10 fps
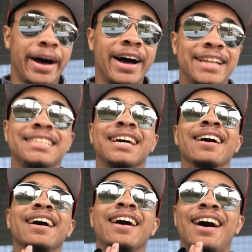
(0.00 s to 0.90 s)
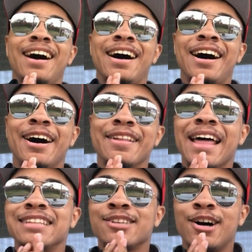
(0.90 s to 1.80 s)
But uh,
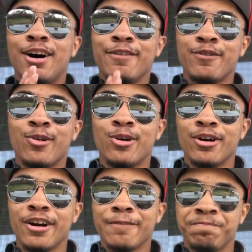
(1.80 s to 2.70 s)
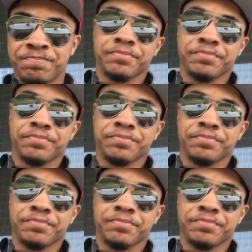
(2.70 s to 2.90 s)
that's all for